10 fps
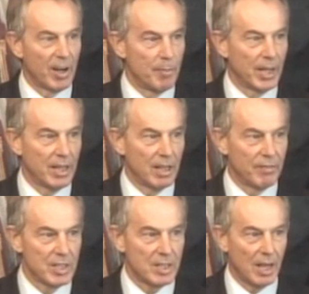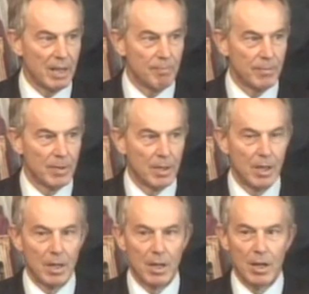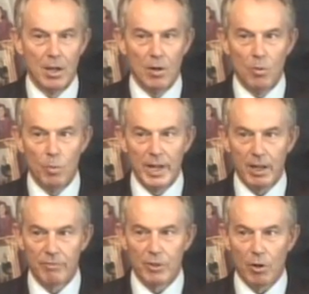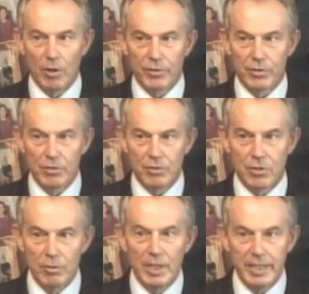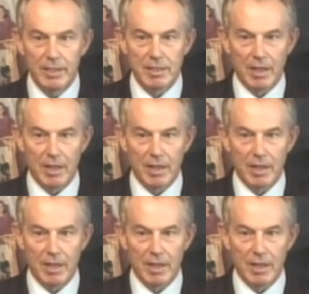beginning of his time. We have got two leaders,